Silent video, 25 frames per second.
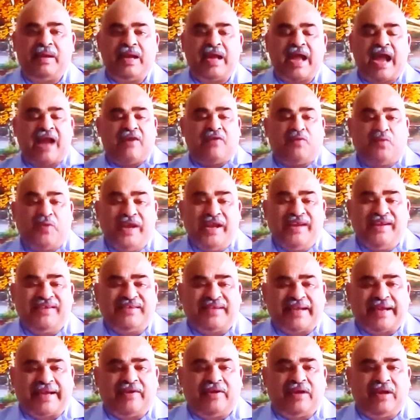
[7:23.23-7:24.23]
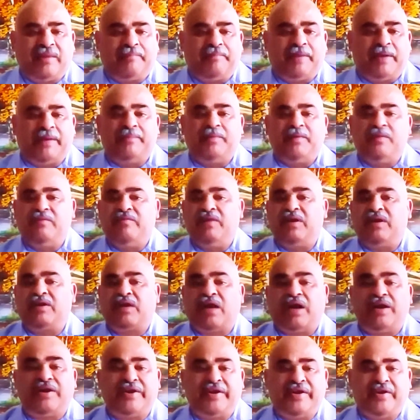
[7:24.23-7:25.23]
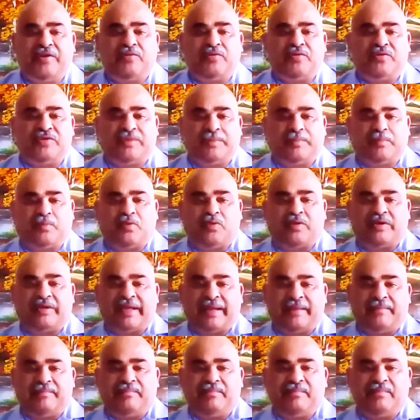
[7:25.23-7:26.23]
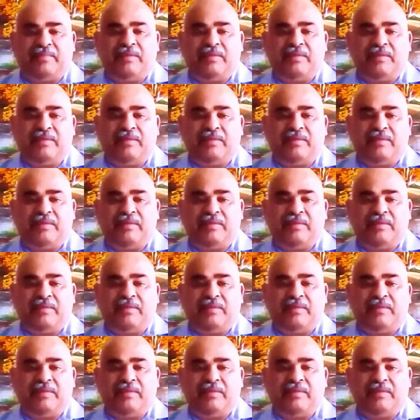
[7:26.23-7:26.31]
And we secular people will continue to support them